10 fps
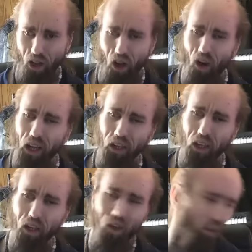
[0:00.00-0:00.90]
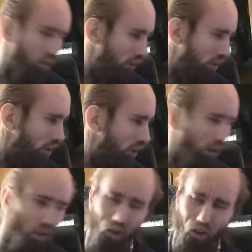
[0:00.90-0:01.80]
Don't like it?
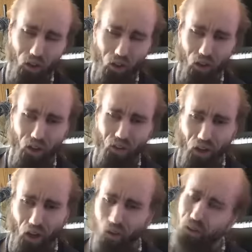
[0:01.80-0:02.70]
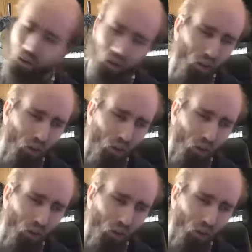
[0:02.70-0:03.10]
Well,